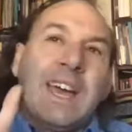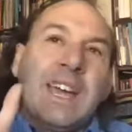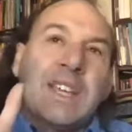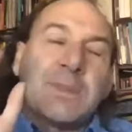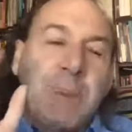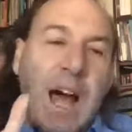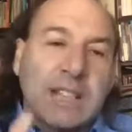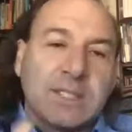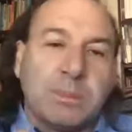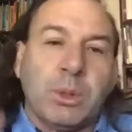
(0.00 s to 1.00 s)
is
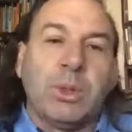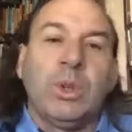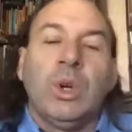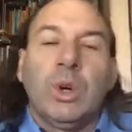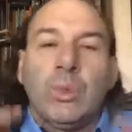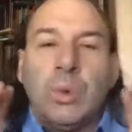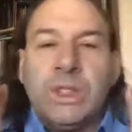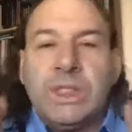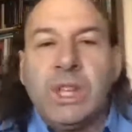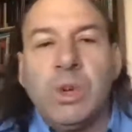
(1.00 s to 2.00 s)
possible
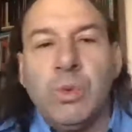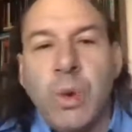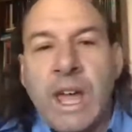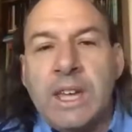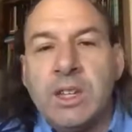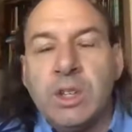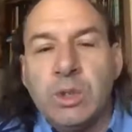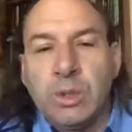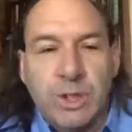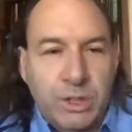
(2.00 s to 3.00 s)
with the UN
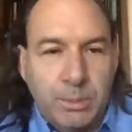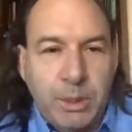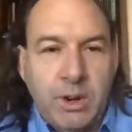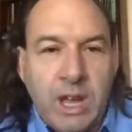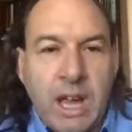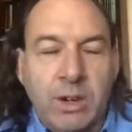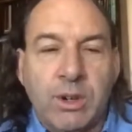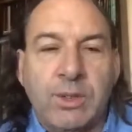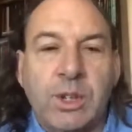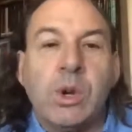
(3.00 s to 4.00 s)
Universal Periodic
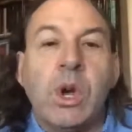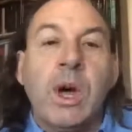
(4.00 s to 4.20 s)
Review.